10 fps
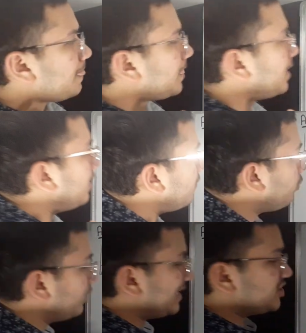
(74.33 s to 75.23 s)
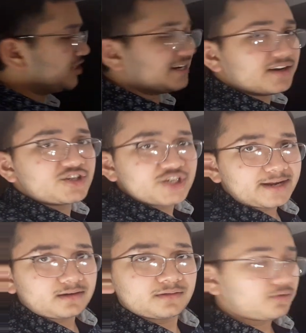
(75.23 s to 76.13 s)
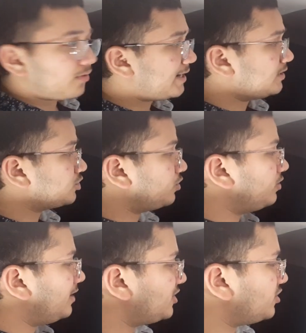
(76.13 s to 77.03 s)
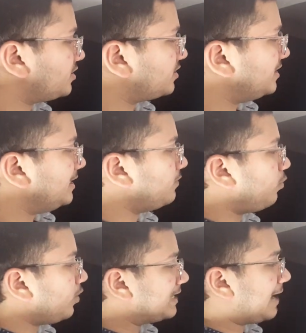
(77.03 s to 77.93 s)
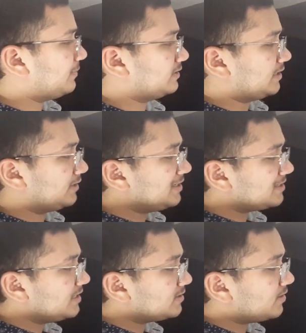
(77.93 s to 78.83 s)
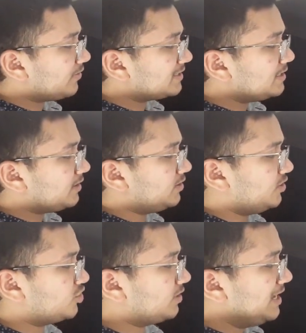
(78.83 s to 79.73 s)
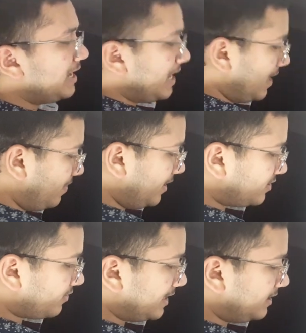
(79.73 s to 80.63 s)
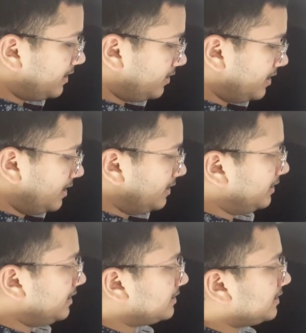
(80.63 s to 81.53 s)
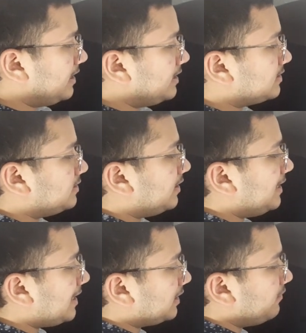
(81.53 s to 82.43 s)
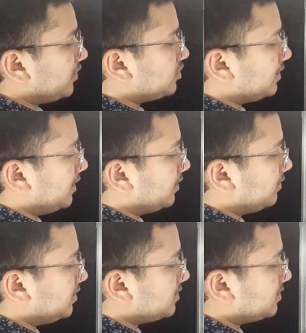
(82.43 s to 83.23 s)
voltage gated channel, right? So let's just see what happens. That this is the resting condition, and this right here, this is the inactivation gate. This